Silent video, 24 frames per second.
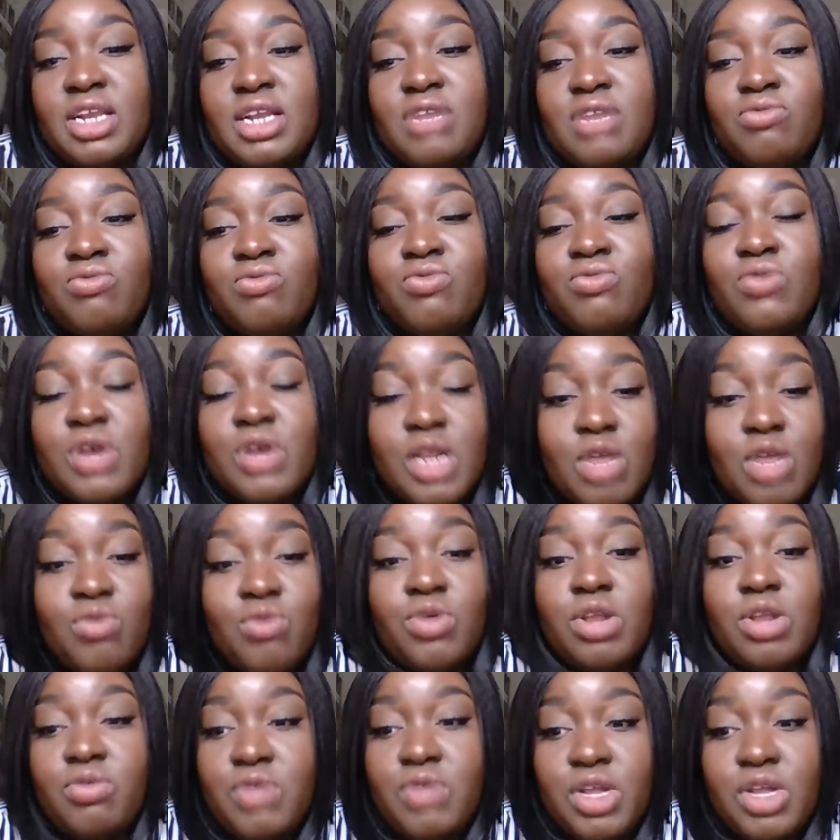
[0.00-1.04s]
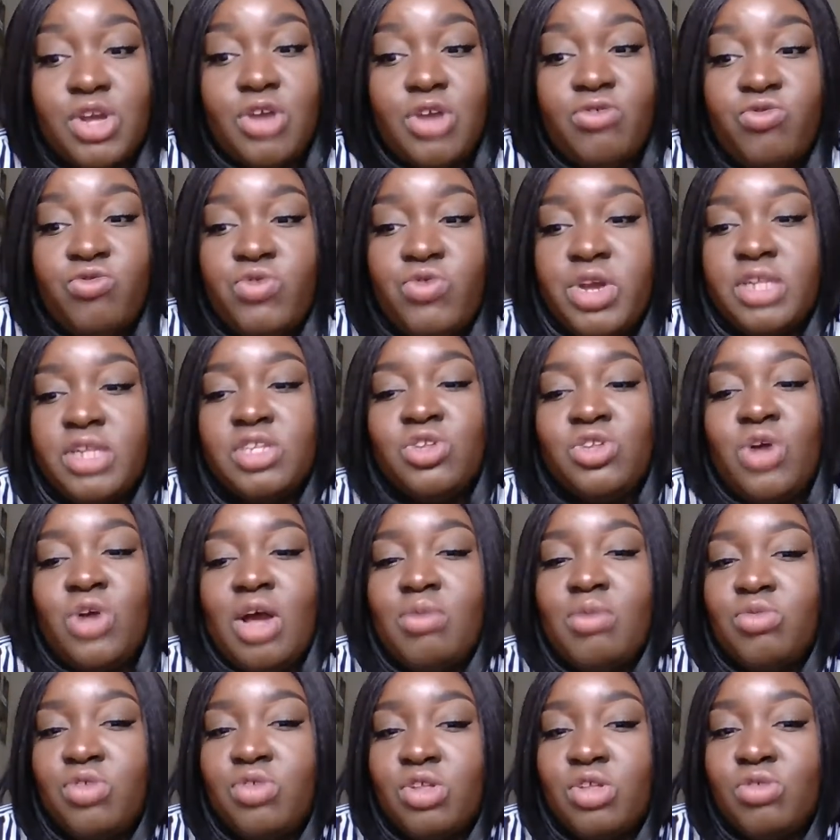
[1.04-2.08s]
Really, really, really good friend. So
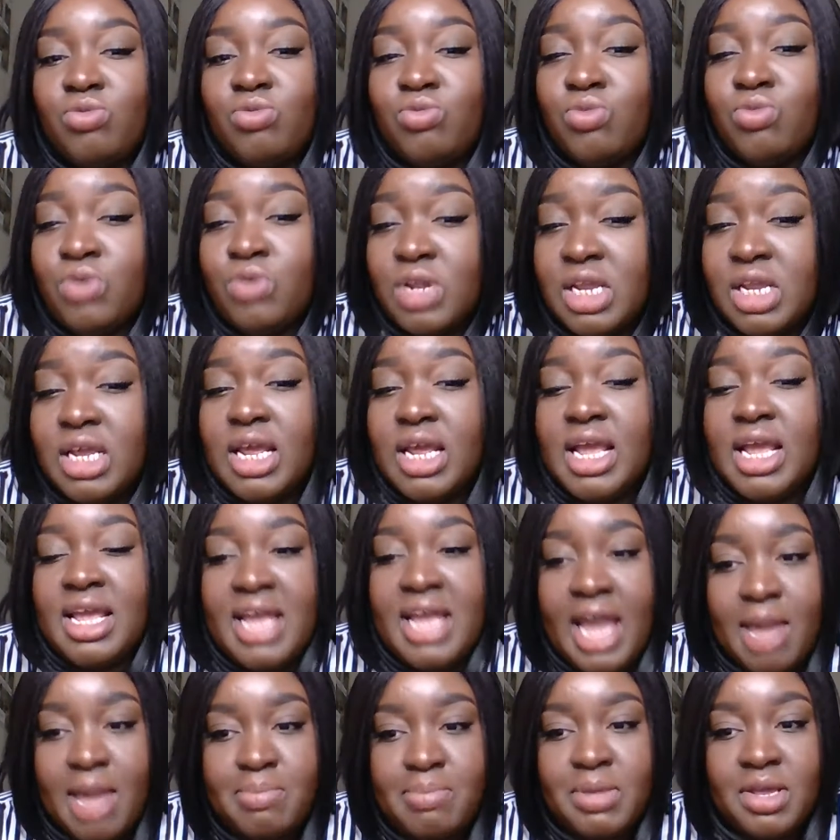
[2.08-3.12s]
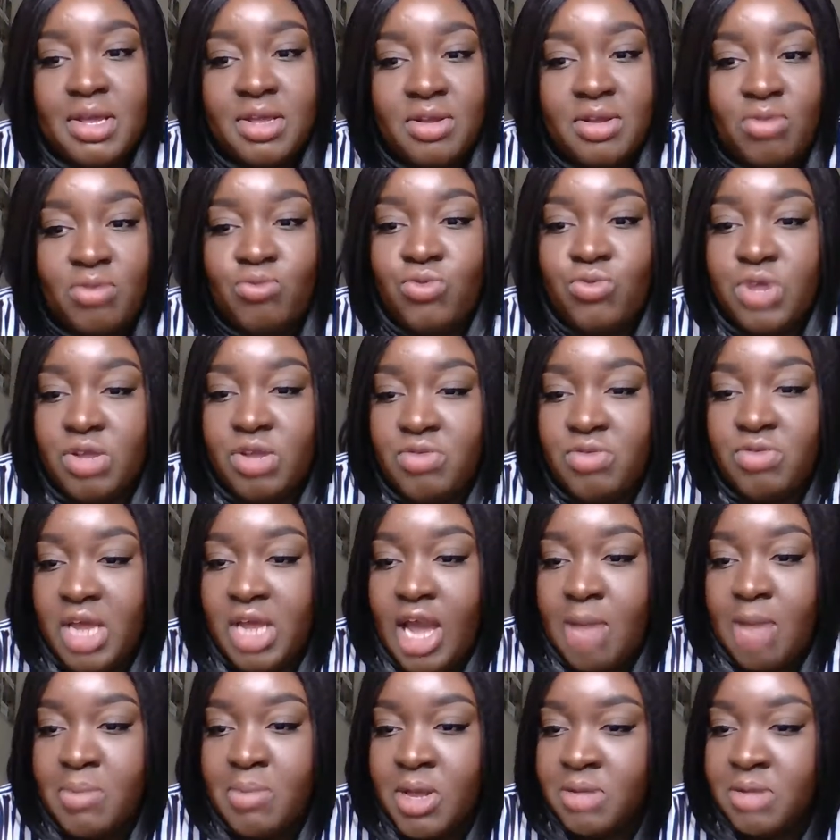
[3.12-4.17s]
I'm just really happy. Really, really
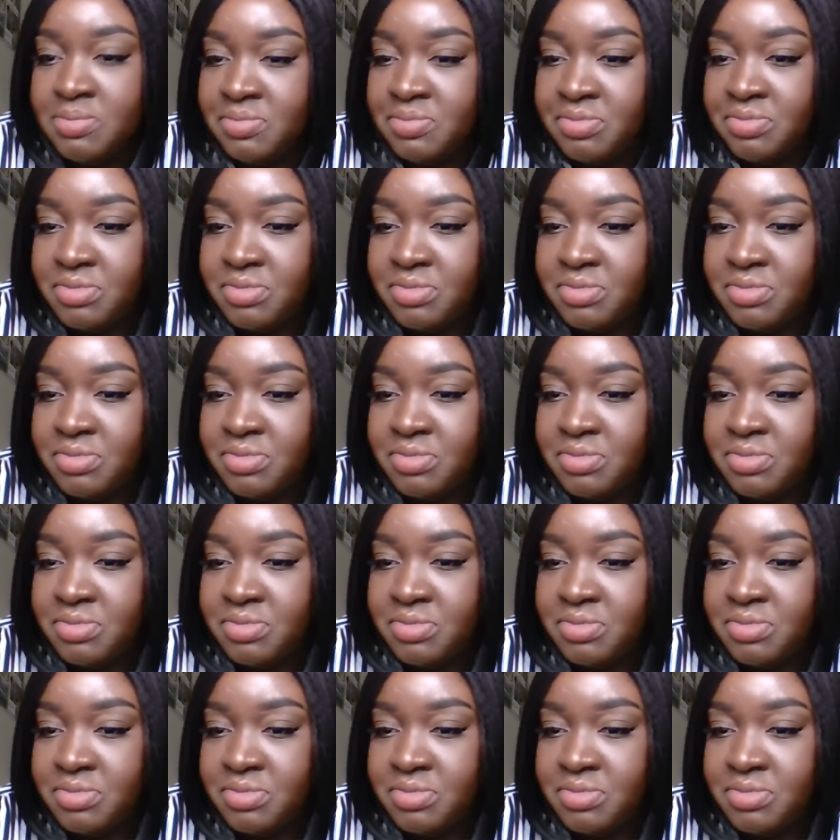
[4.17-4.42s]
happy.